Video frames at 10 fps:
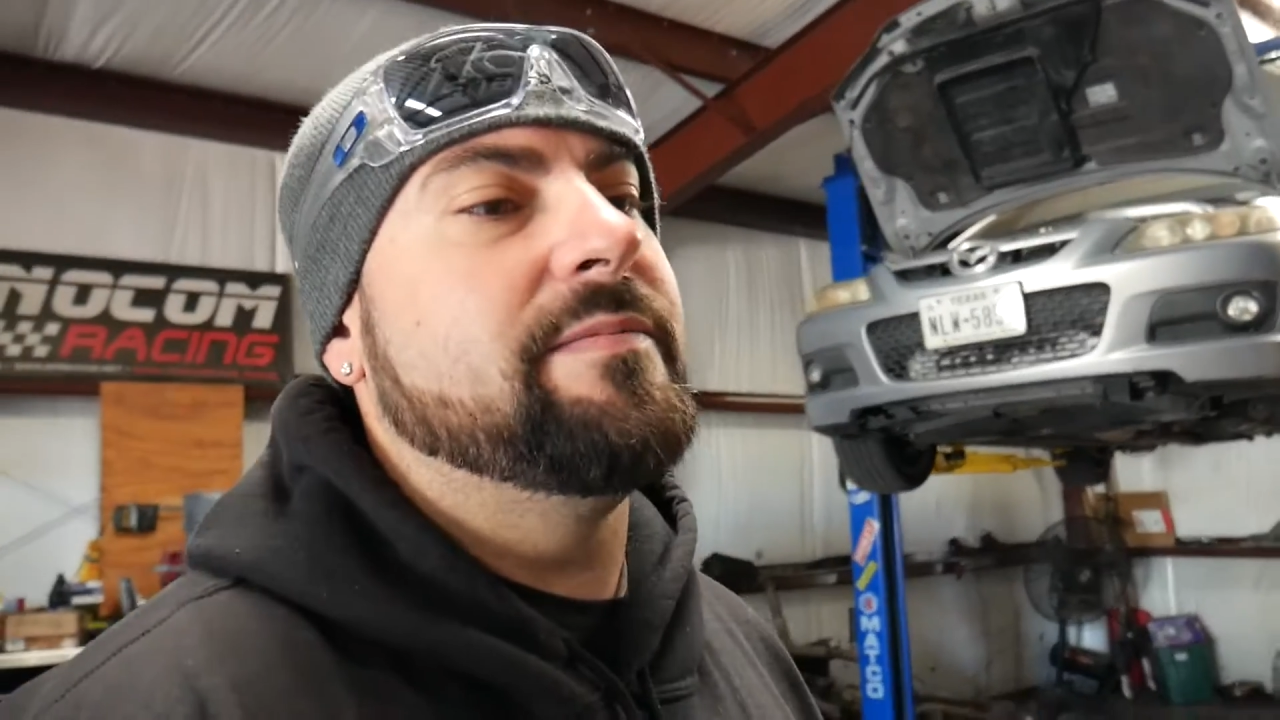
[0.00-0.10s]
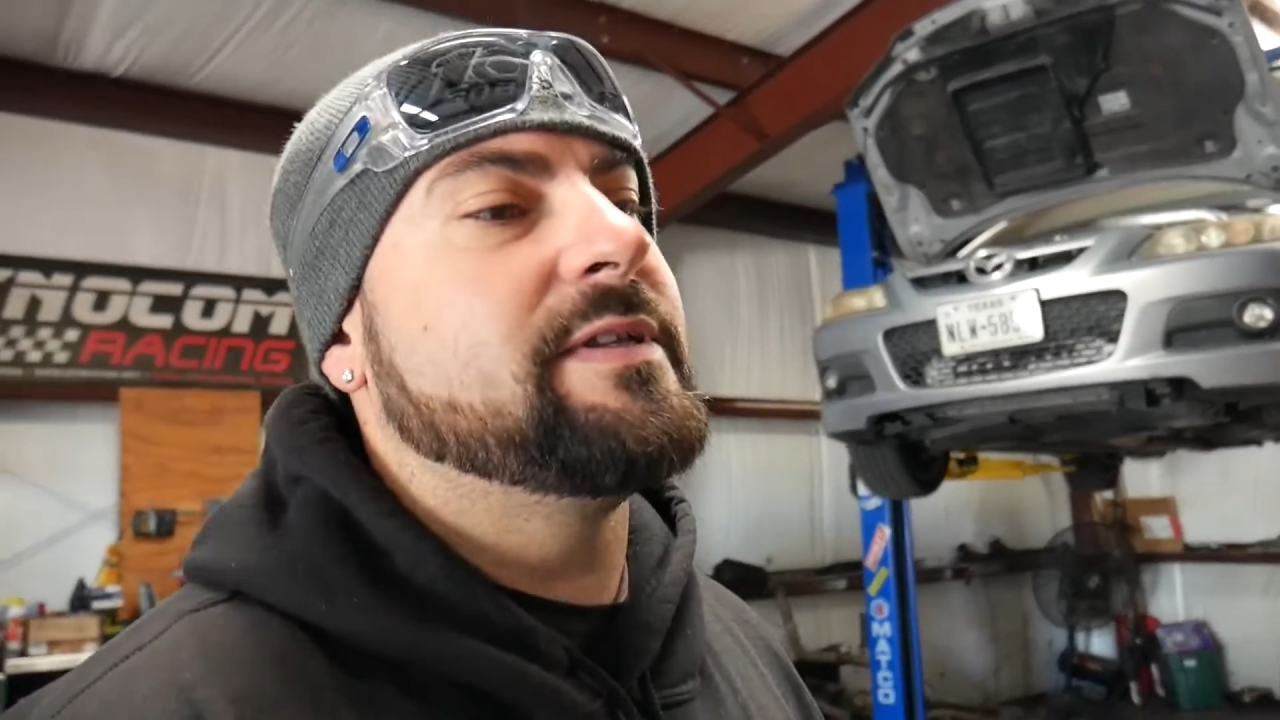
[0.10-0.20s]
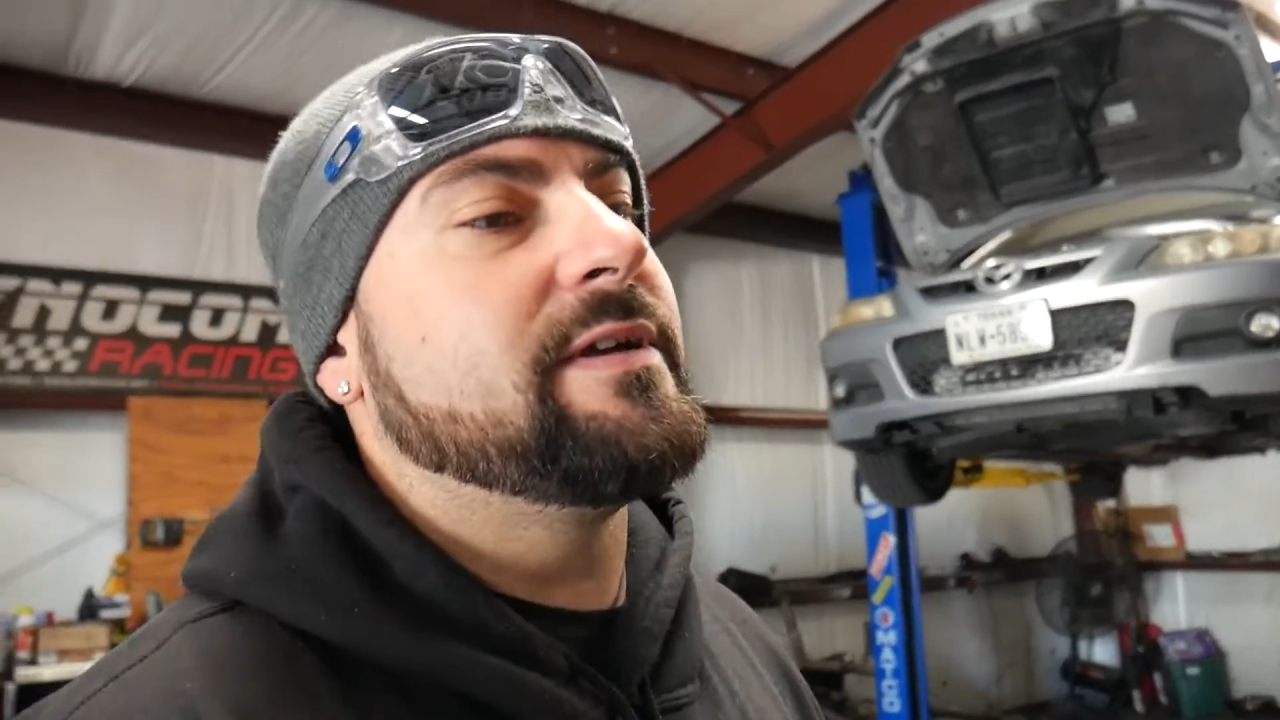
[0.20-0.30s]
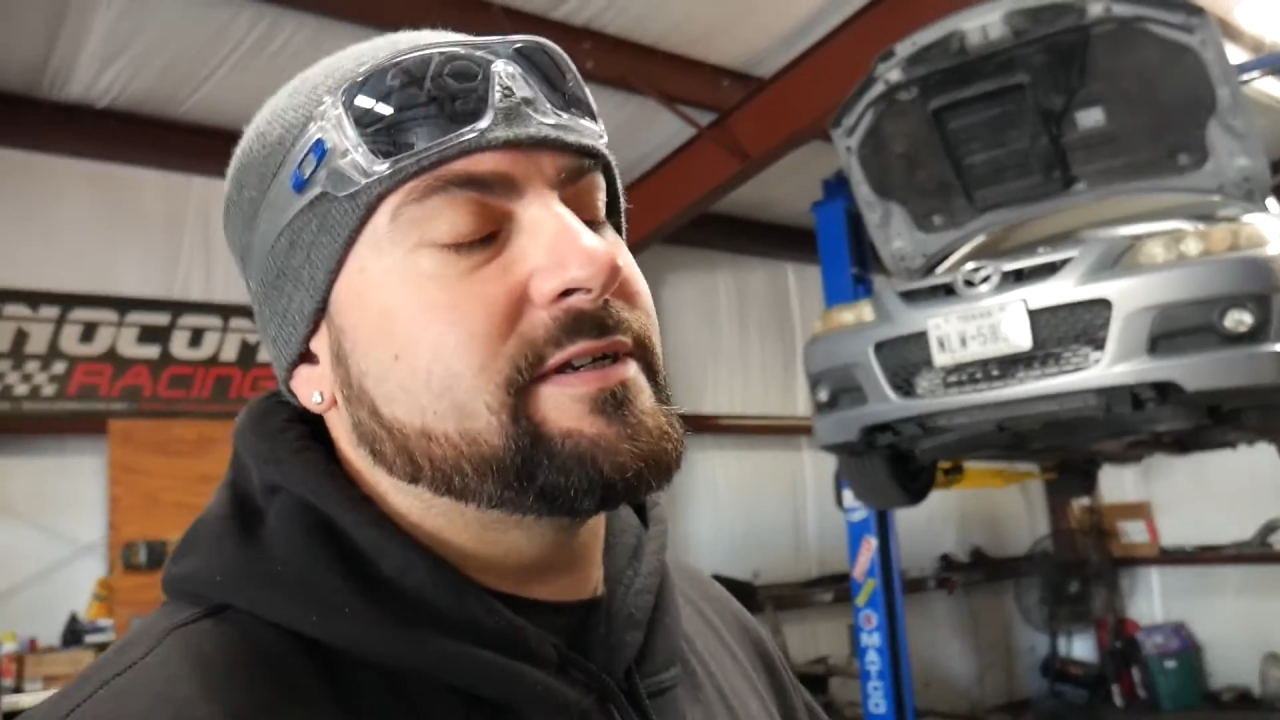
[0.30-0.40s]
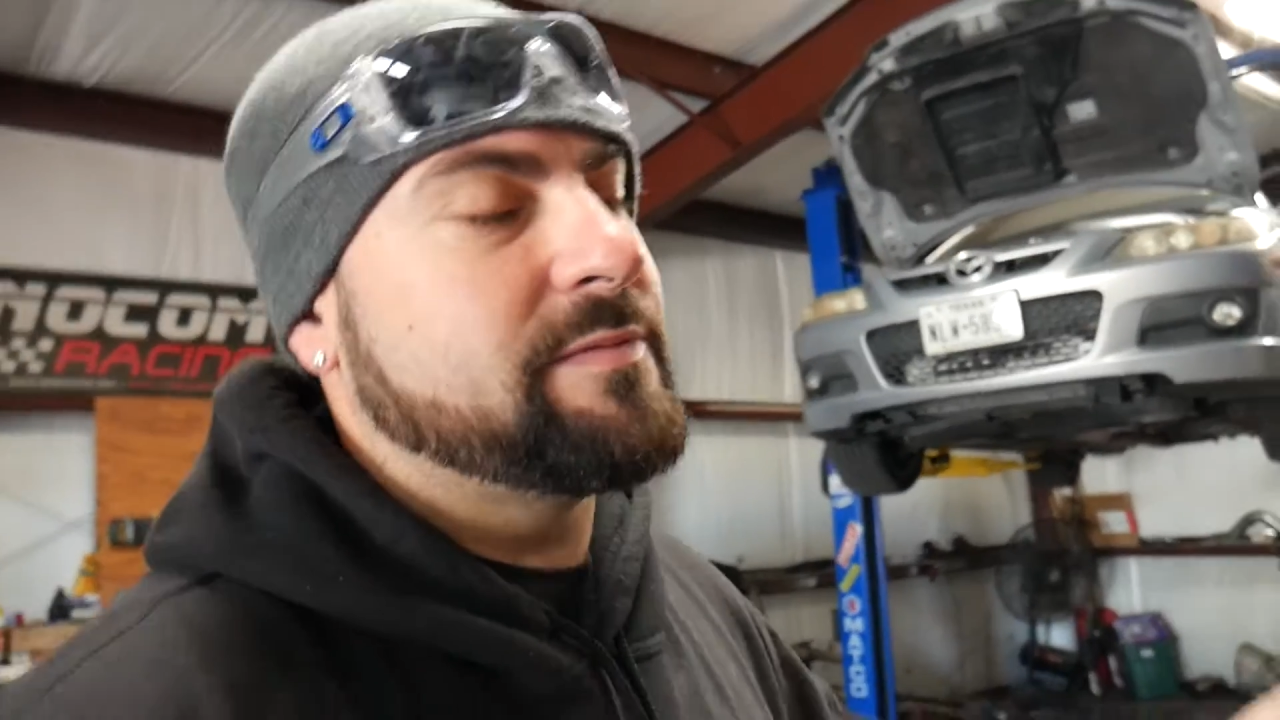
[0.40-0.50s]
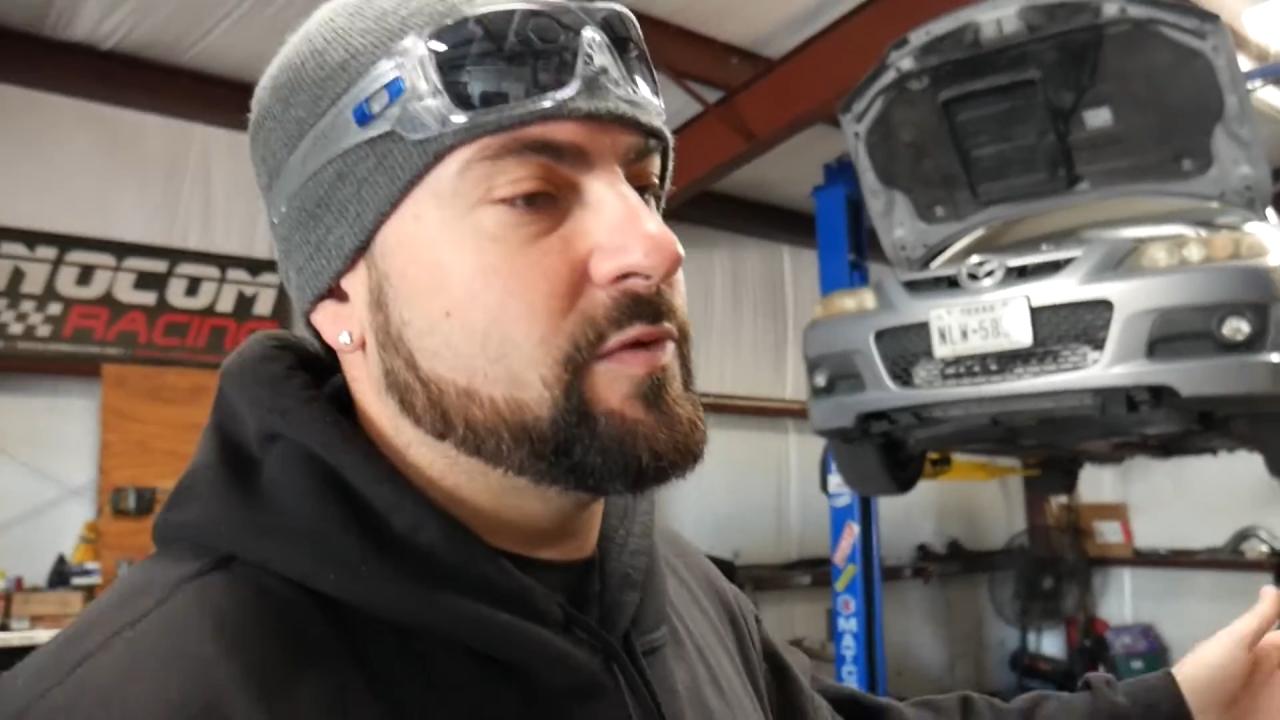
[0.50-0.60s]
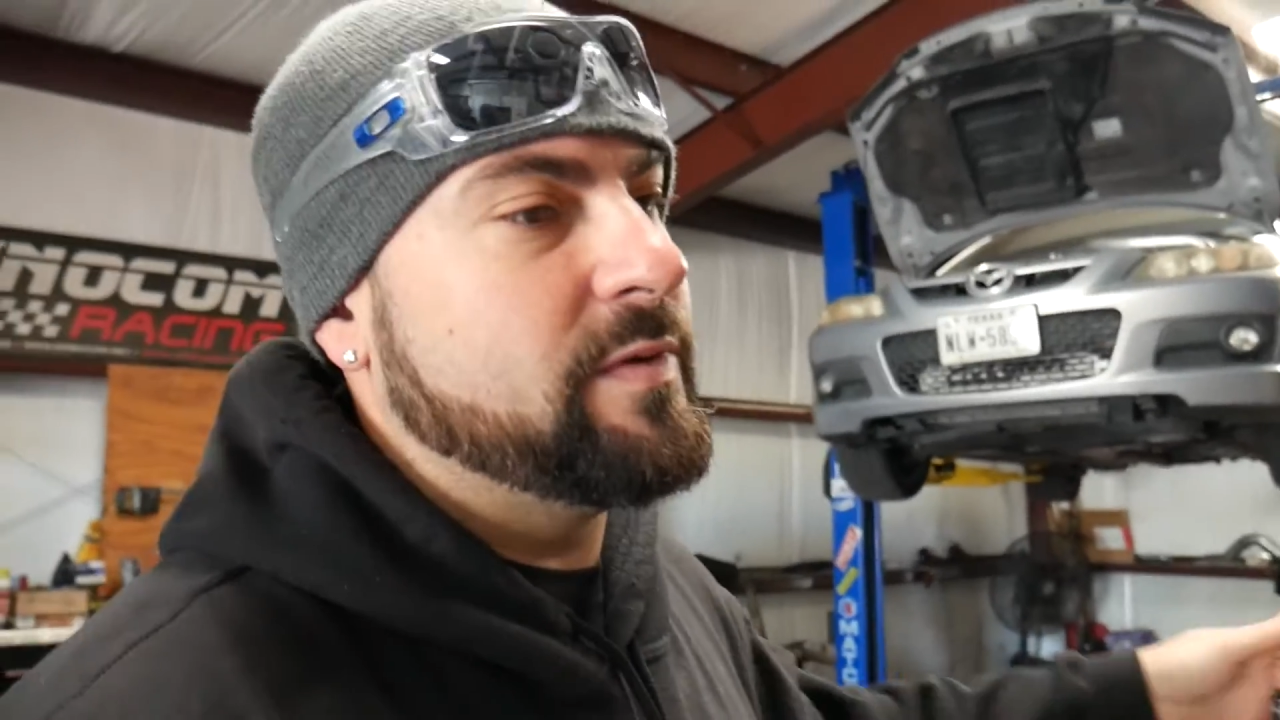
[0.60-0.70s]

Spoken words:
but the customer